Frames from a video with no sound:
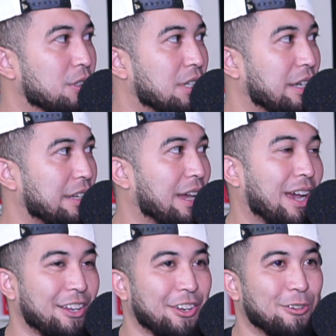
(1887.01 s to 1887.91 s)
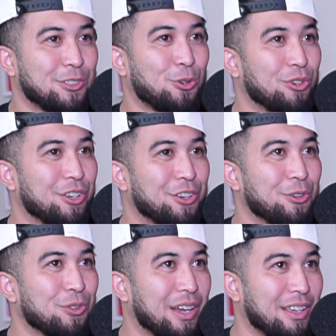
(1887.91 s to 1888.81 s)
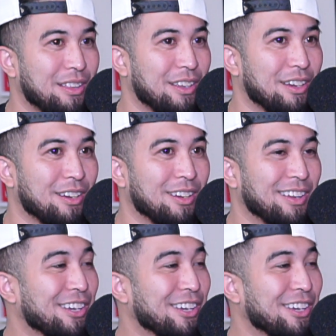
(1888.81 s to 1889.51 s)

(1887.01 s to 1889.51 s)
It's like, yeah, you know, it's cool to do, like, the